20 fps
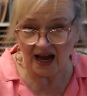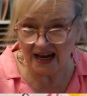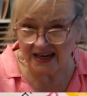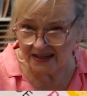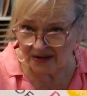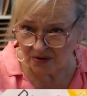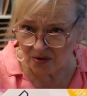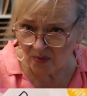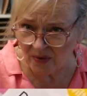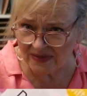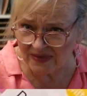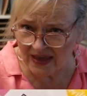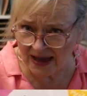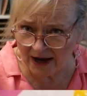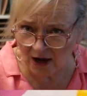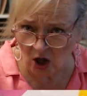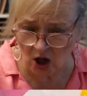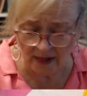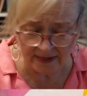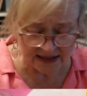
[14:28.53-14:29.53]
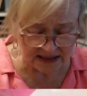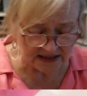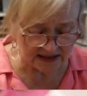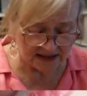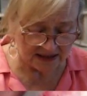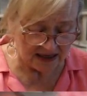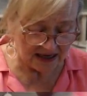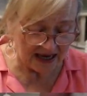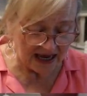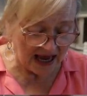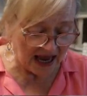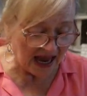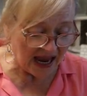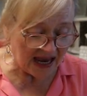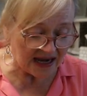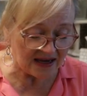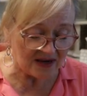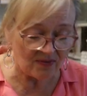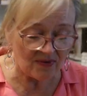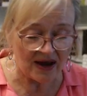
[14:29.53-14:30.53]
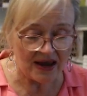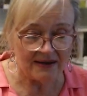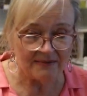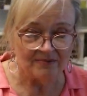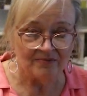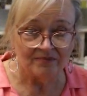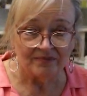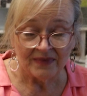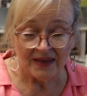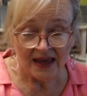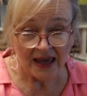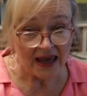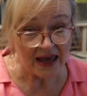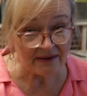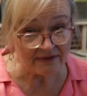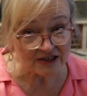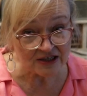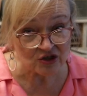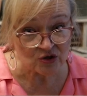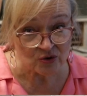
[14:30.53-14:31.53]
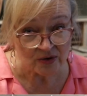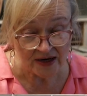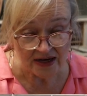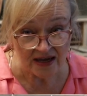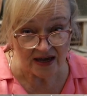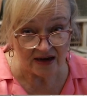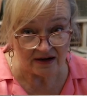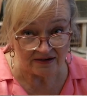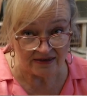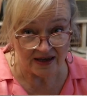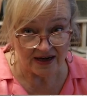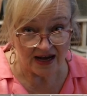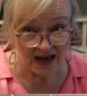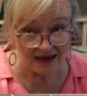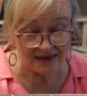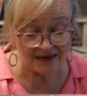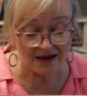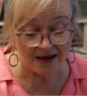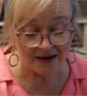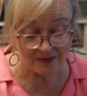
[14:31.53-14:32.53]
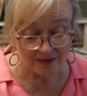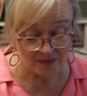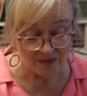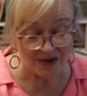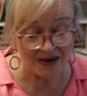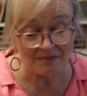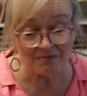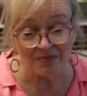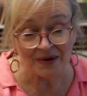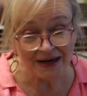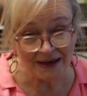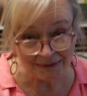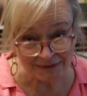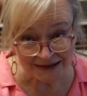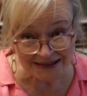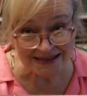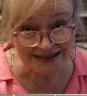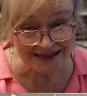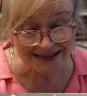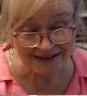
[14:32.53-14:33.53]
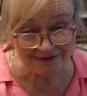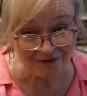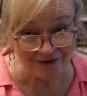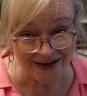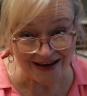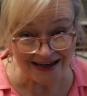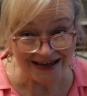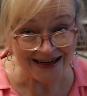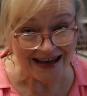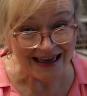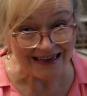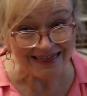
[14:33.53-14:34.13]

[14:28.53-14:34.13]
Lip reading: I don't know what they call it. Anyway, it was trickier than I thought it would be, but it was still fun, and I